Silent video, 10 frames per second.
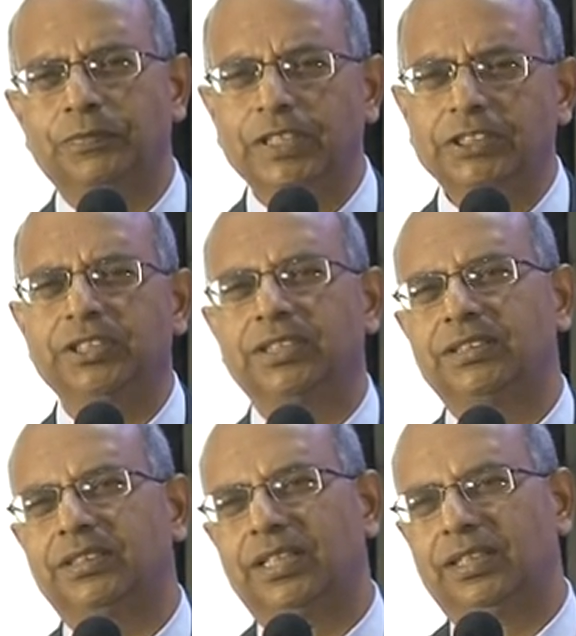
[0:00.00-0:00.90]
which
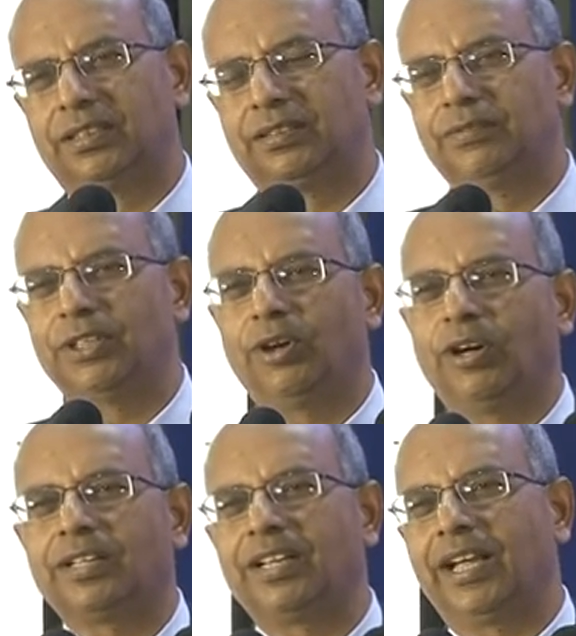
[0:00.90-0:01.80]
state will
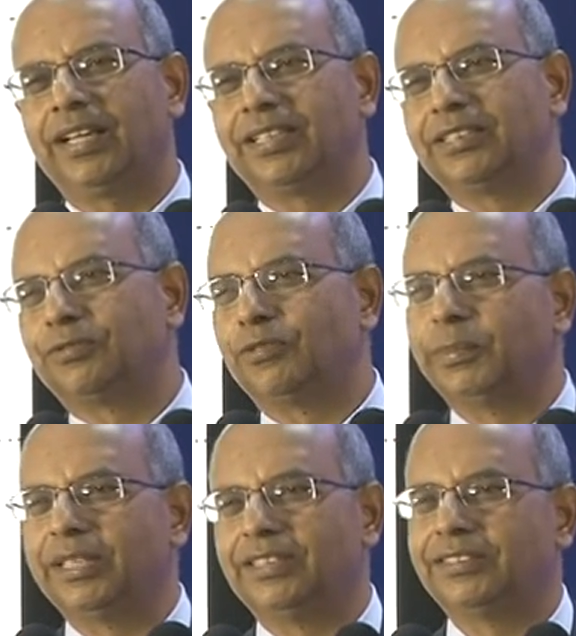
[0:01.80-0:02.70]
not like its
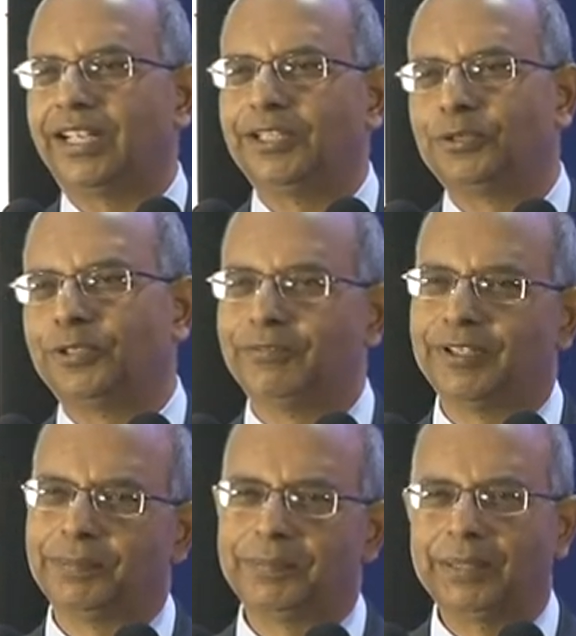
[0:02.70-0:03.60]
women and child to
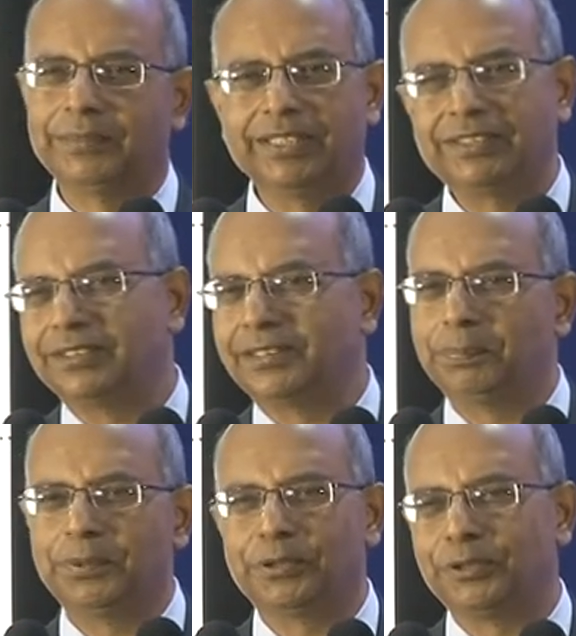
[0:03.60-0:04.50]
develop? I mean, that's a
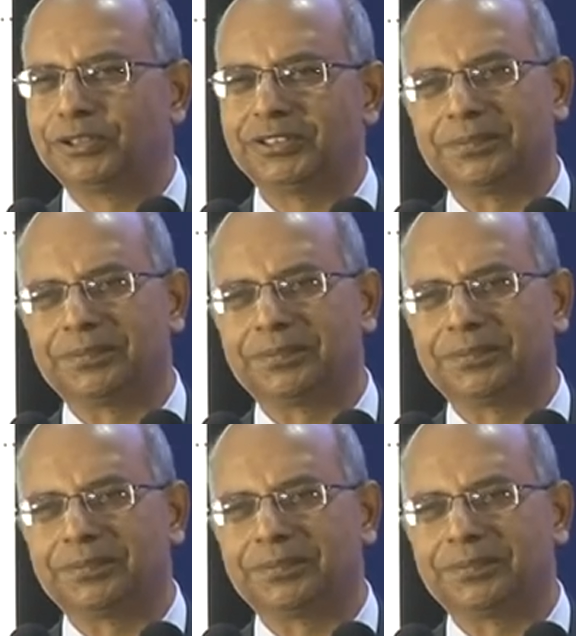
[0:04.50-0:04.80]
simple question.